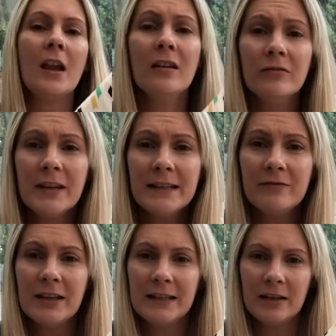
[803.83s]
I
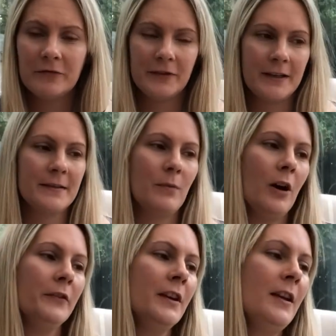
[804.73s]
really love this
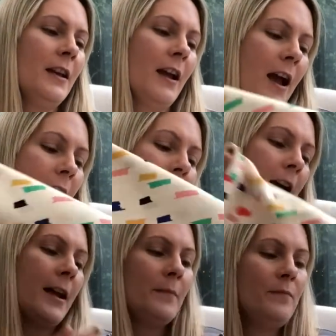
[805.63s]
one.
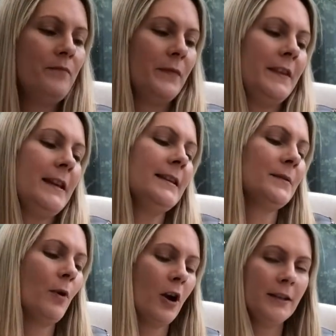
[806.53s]

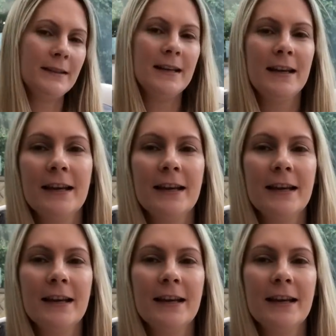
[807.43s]
This one